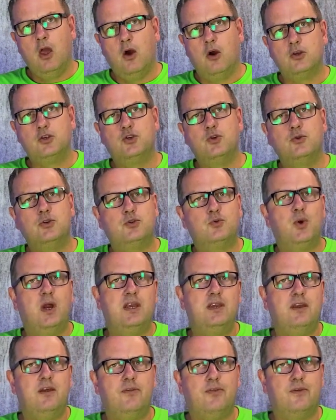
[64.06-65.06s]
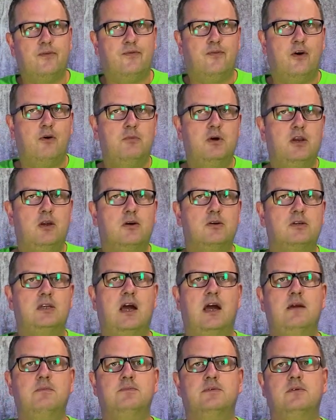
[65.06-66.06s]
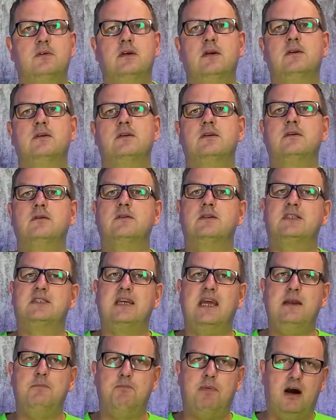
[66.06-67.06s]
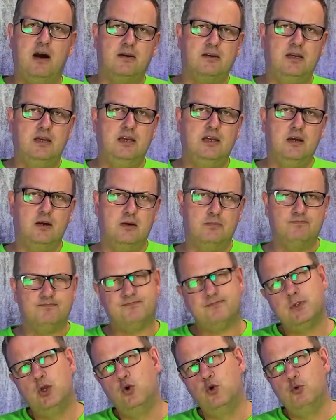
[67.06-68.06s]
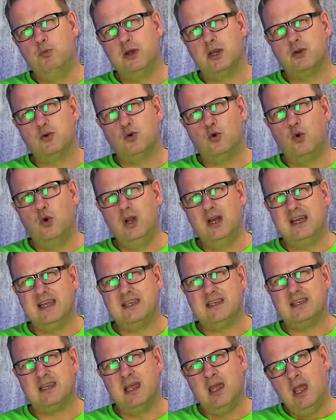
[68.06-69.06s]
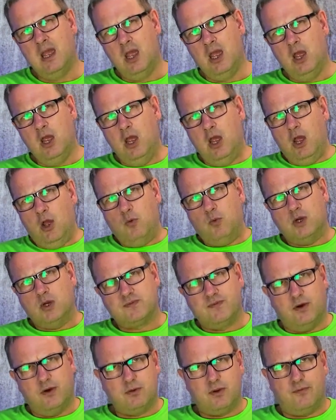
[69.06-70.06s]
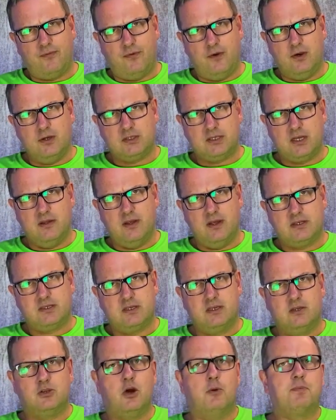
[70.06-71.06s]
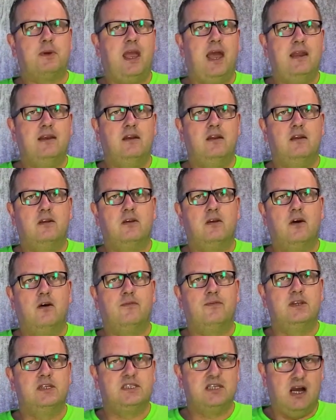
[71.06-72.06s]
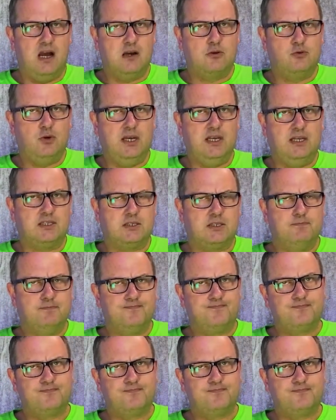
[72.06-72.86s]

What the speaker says: On June 20th, the former longtime state party leader Hubert Ulrich was voted first and thus the top candidate of the Saar Greens.